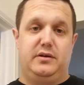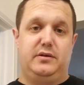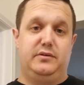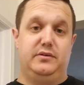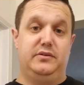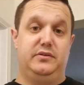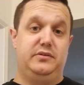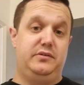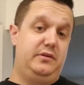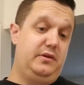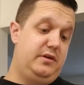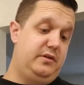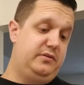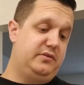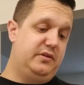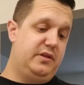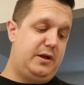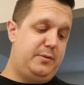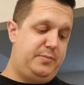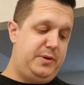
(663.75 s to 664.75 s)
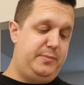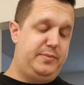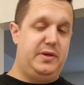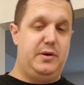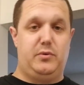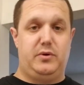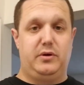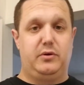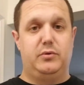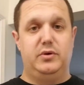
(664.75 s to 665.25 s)
because there's a lot of people that
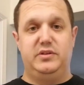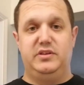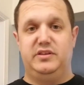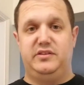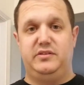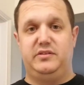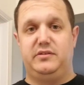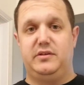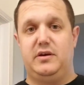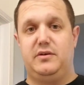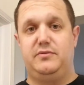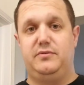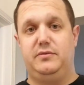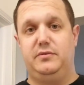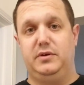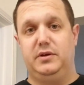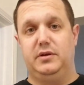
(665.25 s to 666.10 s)
want to quit this stuff,